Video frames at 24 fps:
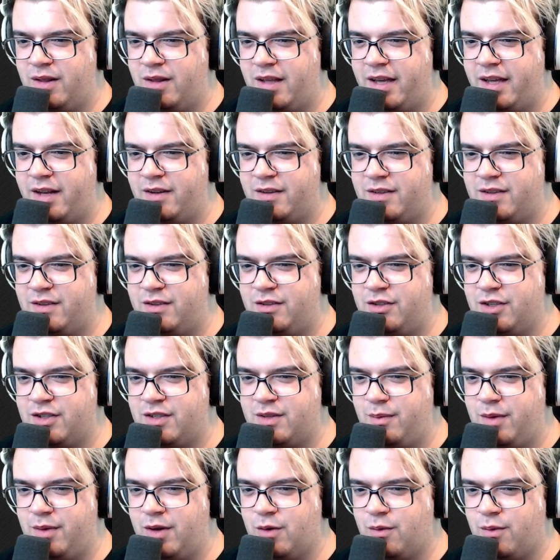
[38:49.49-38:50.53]
Linus
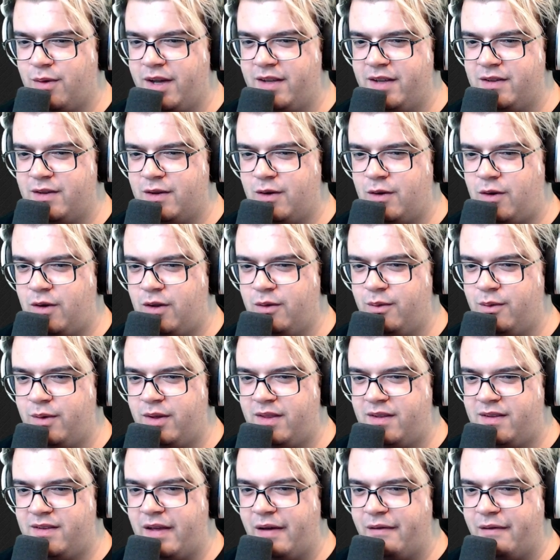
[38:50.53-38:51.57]
just min raise called
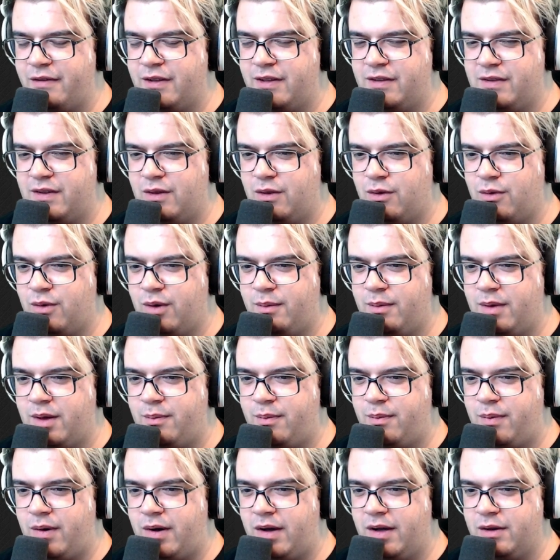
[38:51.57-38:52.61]
with sevens in
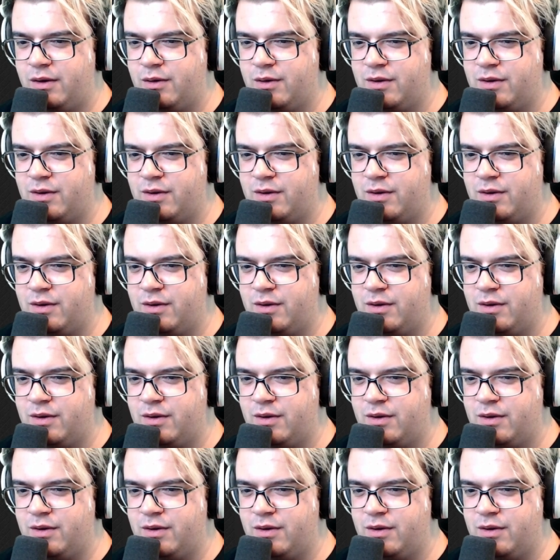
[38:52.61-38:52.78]
3-bet pot.